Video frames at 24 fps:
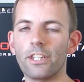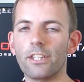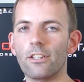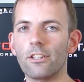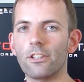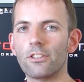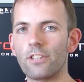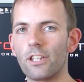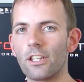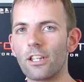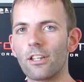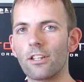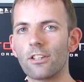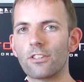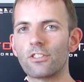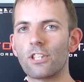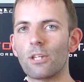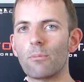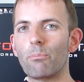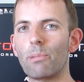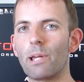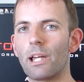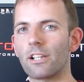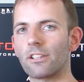as taking a
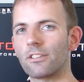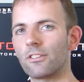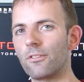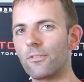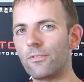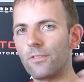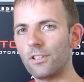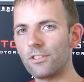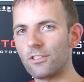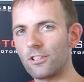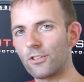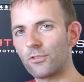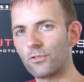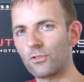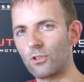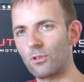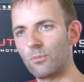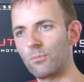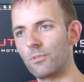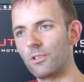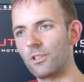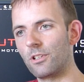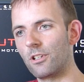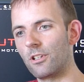step back, the physics
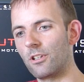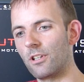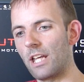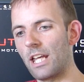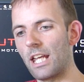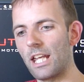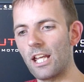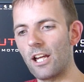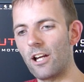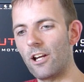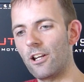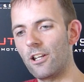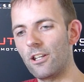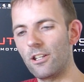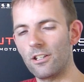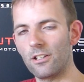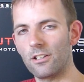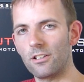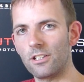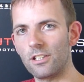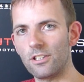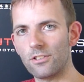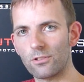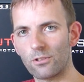from the AI
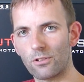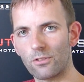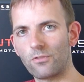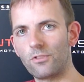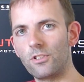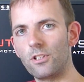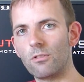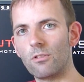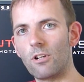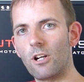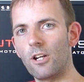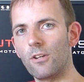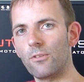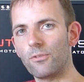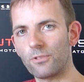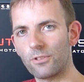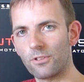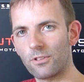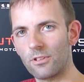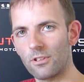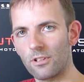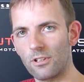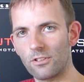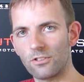is sort of derived,
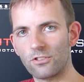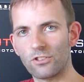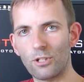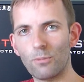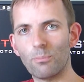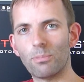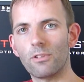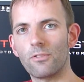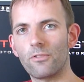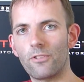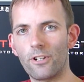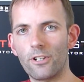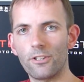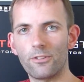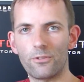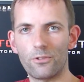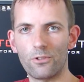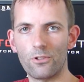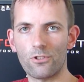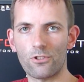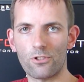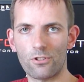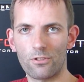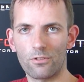simplified
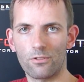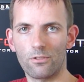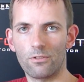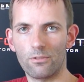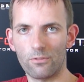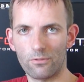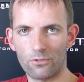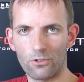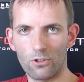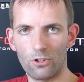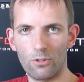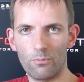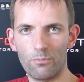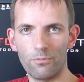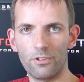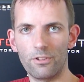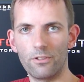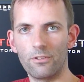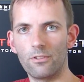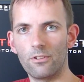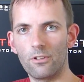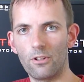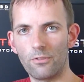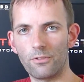version
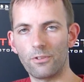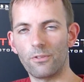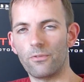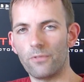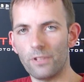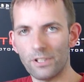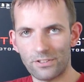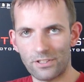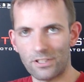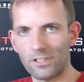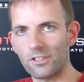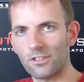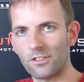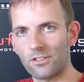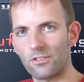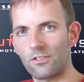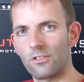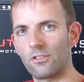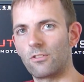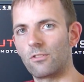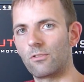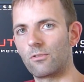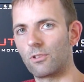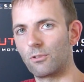of the
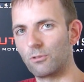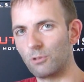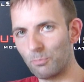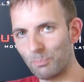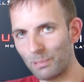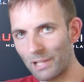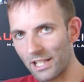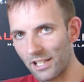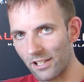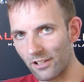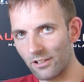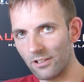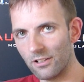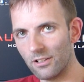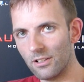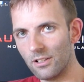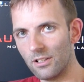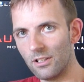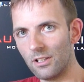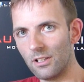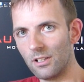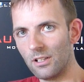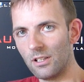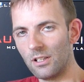physics from the player.
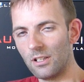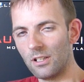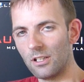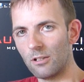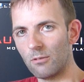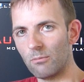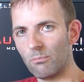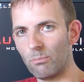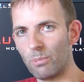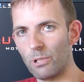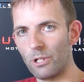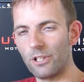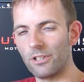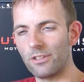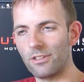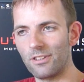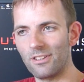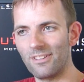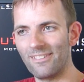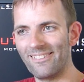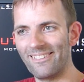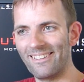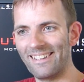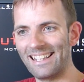
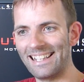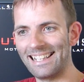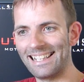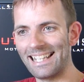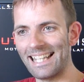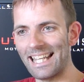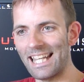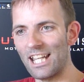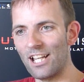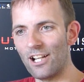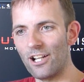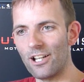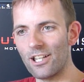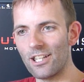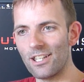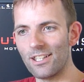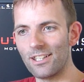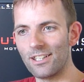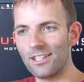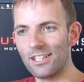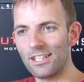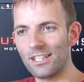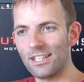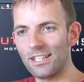But the
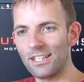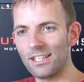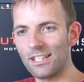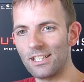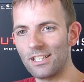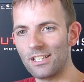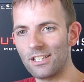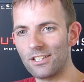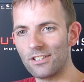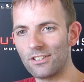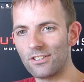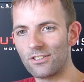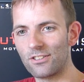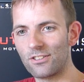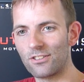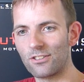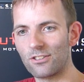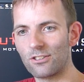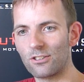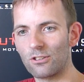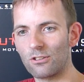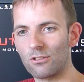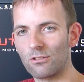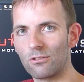AI
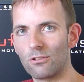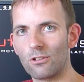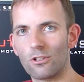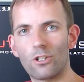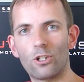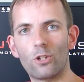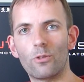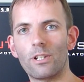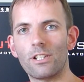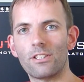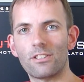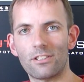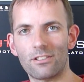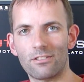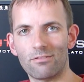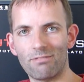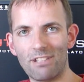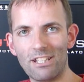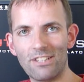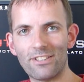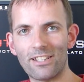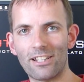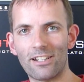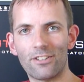is not always
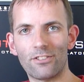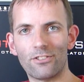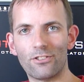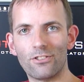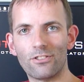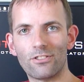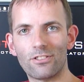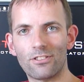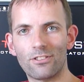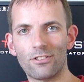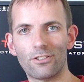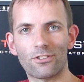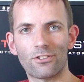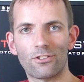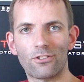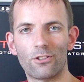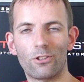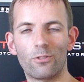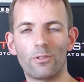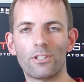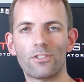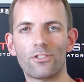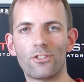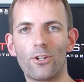intelligent, doesn't
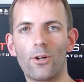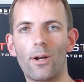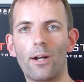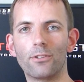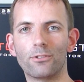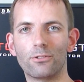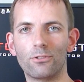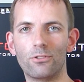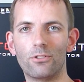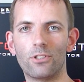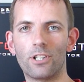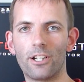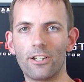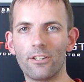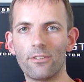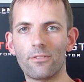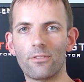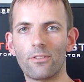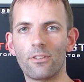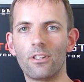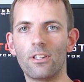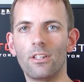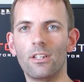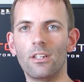always know how to
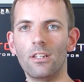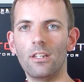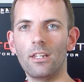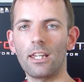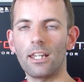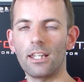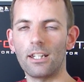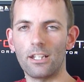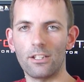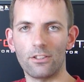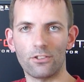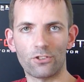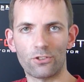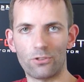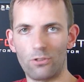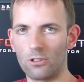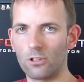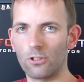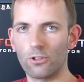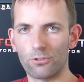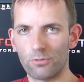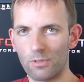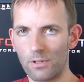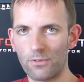drive, and it
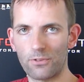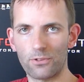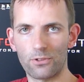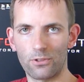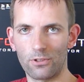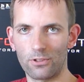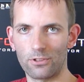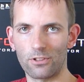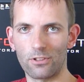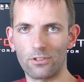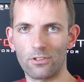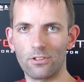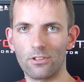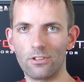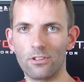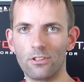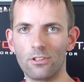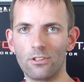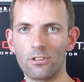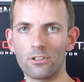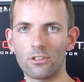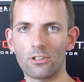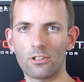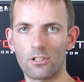struggles with certain
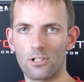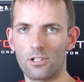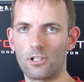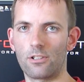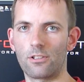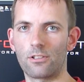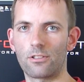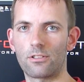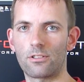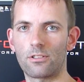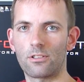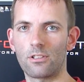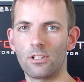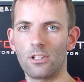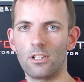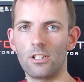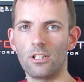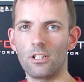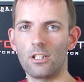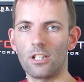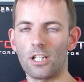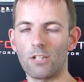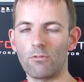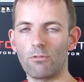cars.
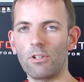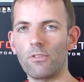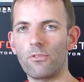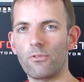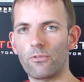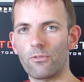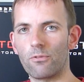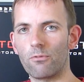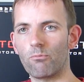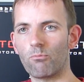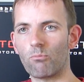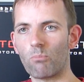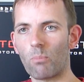And we've